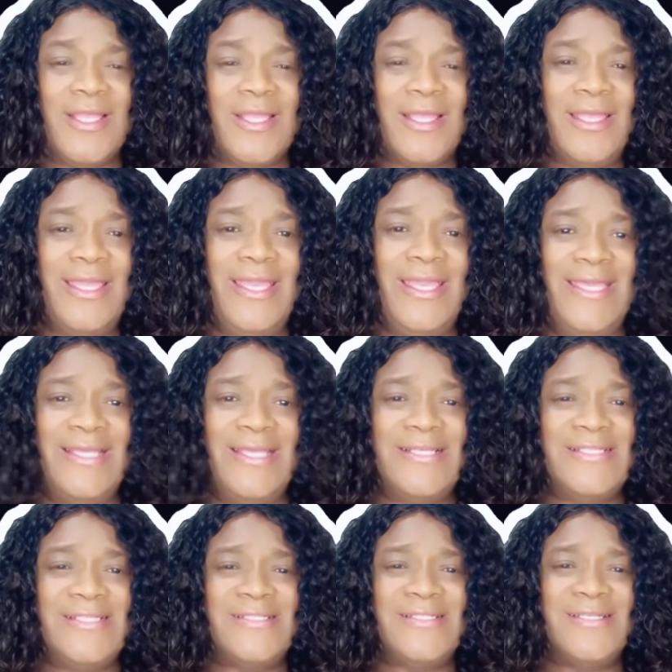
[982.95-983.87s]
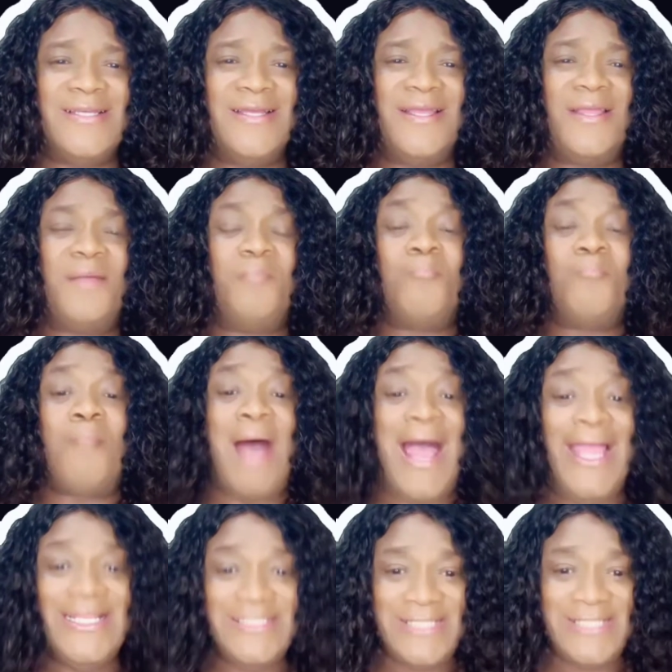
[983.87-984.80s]
is my
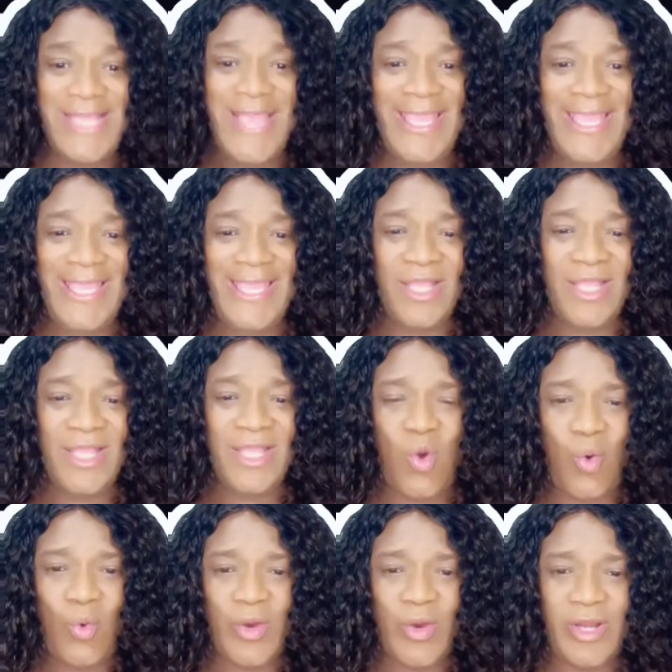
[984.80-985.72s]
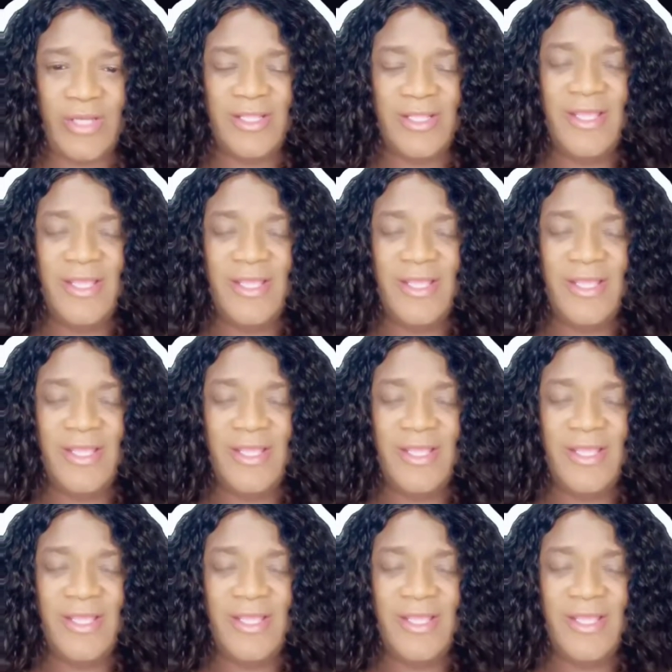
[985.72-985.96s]
day in court.